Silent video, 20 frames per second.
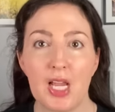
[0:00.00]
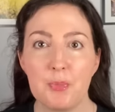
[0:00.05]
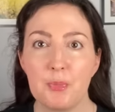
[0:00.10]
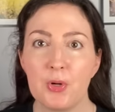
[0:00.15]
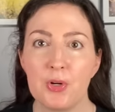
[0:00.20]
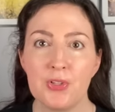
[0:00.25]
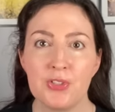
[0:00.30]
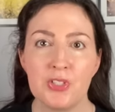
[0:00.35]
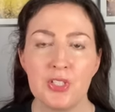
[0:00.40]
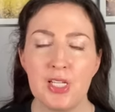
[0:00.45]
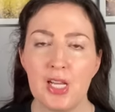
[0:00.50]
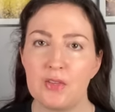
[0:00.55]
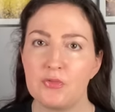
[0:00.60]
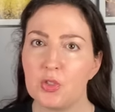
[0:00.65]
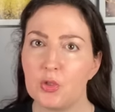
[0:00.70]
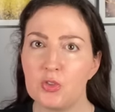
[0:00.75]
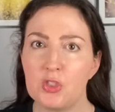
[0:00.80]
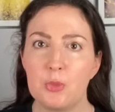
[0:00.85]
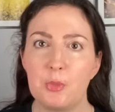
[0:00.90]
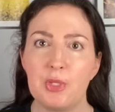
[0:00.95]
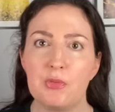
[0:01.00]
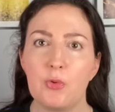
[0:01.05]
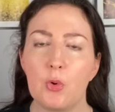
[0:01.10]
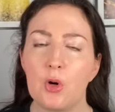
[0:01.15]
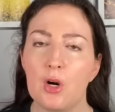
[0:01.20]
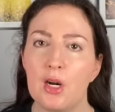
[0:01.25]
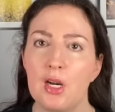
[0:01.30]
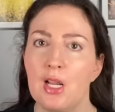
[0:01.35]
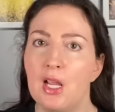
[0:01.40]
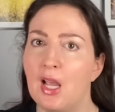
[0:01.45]
I told you
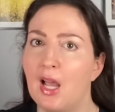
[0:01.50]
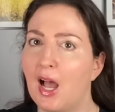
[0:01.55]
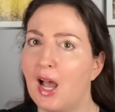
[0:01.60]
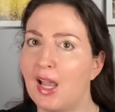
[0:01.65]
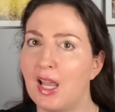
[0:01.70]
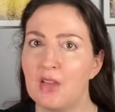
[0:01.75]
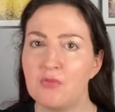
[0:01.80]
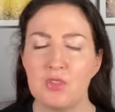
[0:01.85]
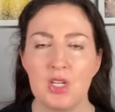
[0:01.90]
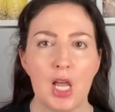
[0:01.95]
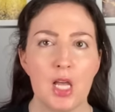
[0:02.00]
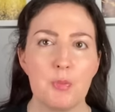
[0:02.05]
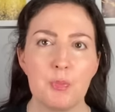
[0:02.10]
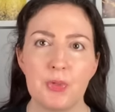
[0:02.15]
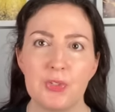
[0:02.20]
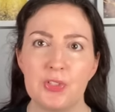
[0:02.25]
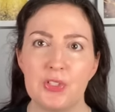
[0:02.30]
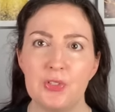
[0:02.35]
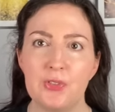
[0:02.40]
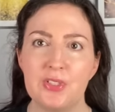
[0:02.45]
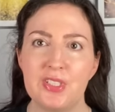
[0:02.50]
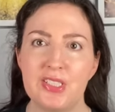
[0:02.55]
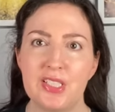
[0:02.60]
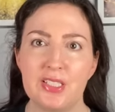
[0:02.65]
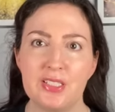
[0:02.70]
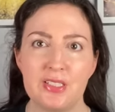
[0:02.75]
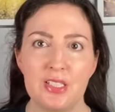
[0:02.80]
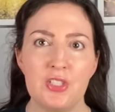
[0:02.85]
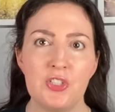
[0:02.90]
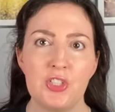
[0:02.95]
before, I have not pursued
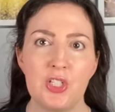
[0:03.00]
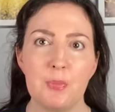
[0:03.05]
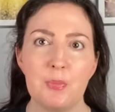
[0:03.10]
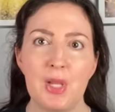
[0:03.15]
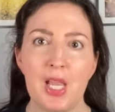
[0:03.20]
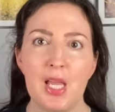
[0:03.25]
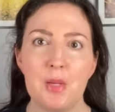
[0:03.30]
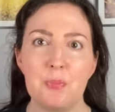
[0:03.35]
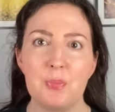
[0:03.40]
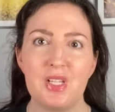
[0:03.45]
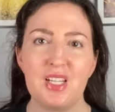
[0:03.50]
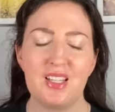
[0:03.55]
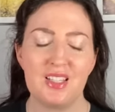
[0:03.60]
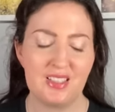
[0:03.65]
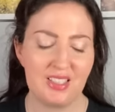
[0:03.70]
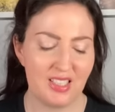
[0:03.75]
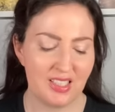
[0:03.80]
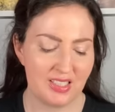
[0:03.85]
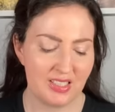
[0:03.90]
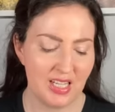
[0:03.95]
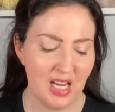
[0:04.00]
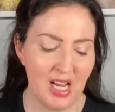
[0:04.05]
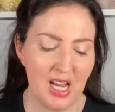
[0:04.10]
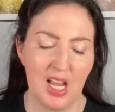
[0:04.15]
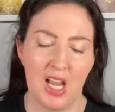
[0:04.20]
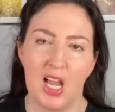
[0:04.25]
citizenship yet because it's